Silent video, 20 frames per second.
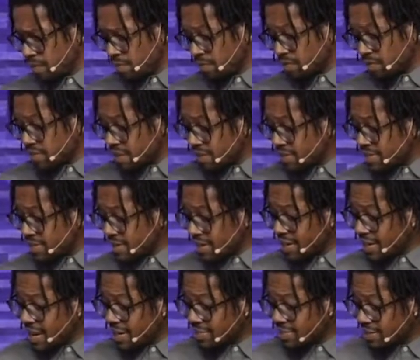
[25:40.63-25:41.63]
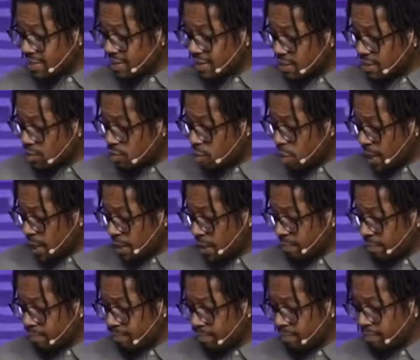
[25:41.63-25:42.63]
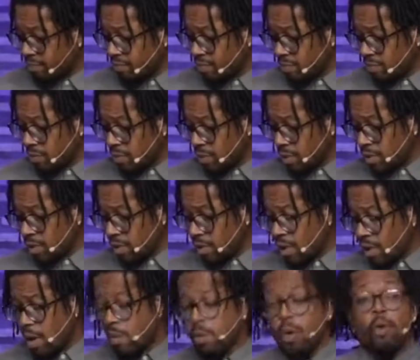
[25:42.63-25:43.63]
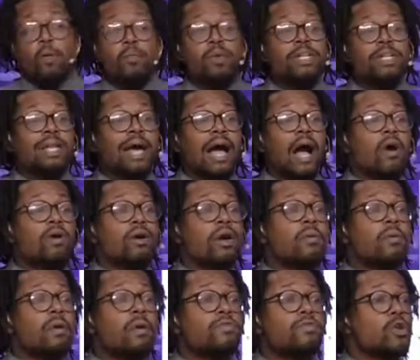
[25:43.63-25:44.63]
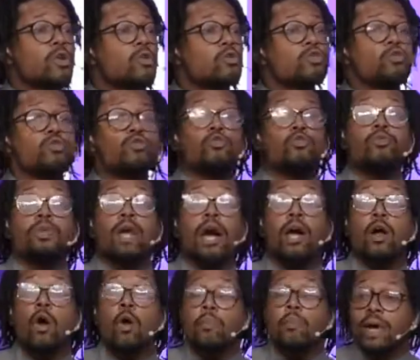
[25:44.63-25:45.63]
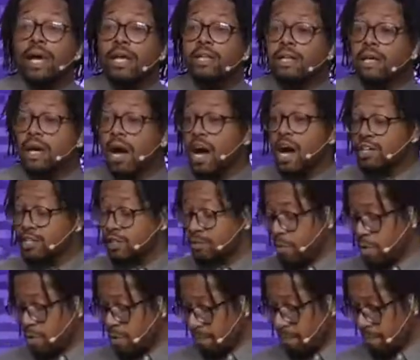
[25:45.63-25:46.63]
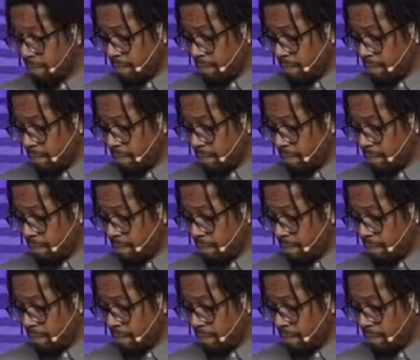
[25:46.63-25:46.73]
Verse 17 asks it this way what will be the outcome of those who do not obey the gospel?